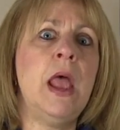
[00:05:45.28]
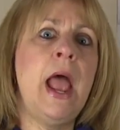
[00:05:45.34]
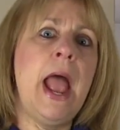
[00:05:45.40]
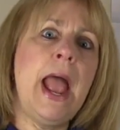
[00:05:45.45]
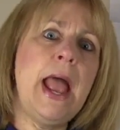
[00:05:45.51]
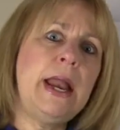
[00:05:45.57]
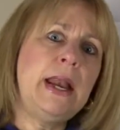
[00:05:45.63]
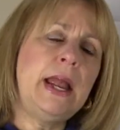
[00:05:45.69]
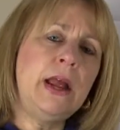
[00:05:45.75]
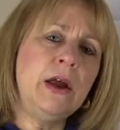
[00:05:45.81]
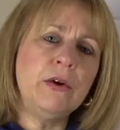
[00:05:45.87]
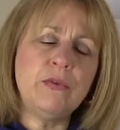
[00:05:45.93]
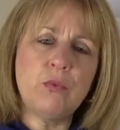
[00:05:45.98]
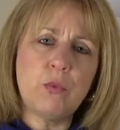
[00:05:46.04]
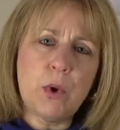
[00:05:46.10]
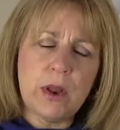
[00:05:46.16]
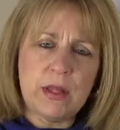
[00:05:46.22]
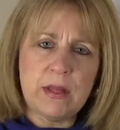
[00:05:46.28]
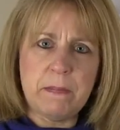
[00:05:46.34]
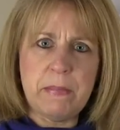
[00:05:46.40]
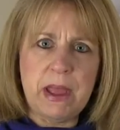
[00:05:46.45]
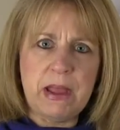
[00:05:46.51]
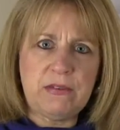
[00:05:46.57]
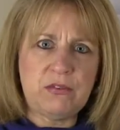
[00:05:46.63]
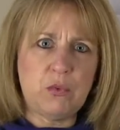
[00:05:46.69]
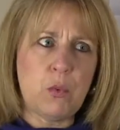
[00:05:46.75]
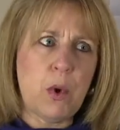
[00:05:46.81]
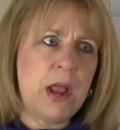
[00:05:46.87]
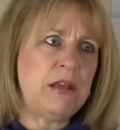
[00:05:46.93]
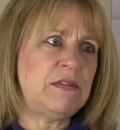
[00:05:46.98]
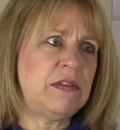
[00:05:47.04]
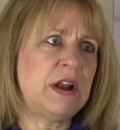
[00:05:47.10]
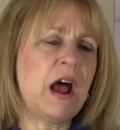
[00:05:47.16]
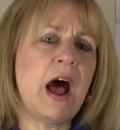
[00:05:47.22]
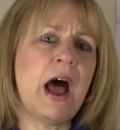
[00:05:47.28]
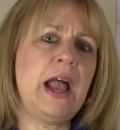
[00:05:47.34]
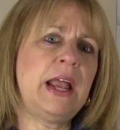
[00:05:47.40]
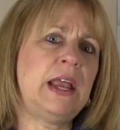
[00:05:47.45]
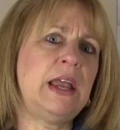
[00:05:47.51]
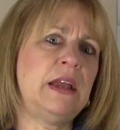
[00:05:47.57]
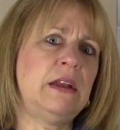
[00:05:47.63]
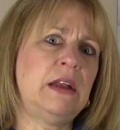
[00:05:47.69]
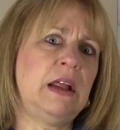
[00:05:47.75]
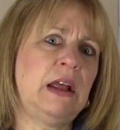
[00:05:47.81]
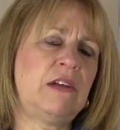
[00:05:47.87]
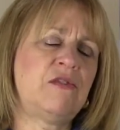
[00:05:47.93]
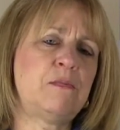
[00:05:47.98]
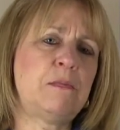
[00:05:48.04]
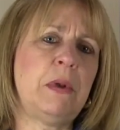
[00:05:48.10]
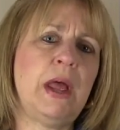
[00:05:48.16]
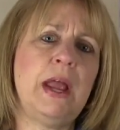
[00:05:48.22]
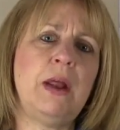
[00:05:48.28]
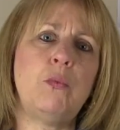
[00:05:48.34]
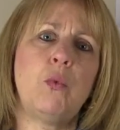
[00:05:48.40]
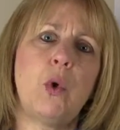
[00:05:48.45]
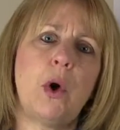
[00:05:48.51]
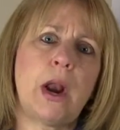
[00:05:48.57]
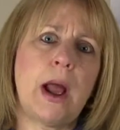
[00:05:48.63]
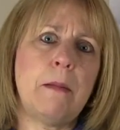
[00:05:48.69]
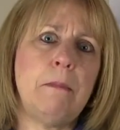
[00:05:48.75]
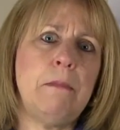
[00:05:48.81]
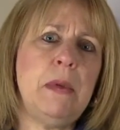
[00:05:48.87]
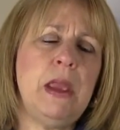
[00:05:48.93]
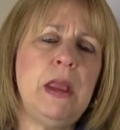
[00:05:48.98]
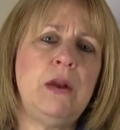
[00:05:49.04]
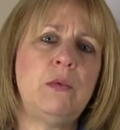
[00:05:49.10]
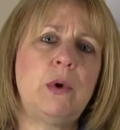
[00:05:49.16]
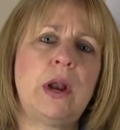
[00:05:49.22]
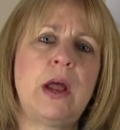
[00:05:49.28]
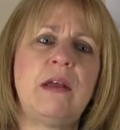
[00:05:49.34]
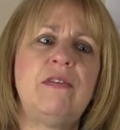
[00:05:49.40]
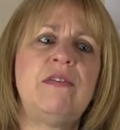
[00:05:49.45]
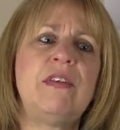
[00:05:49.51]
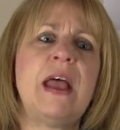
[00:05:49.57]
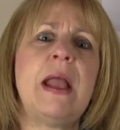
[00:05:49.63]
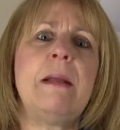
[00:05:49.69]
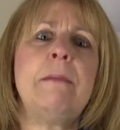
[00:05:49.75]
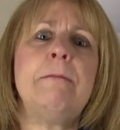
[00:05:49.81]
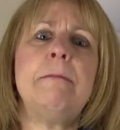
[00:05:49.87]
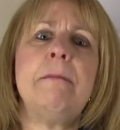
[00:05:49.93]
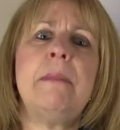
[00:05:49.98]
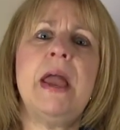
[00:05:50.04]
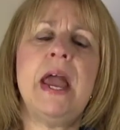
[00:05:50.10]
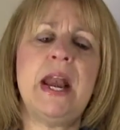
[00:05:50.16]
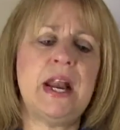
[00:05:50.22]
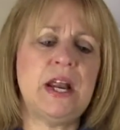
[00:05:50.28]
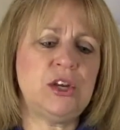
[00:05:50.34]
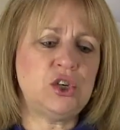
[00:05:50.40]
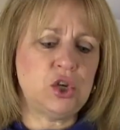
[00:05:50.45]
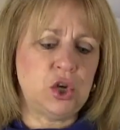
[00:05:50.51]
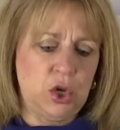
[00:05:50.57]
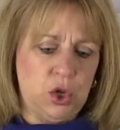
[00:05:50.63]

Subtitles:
And here's one of the best ways that I can explain what I mean when I say manage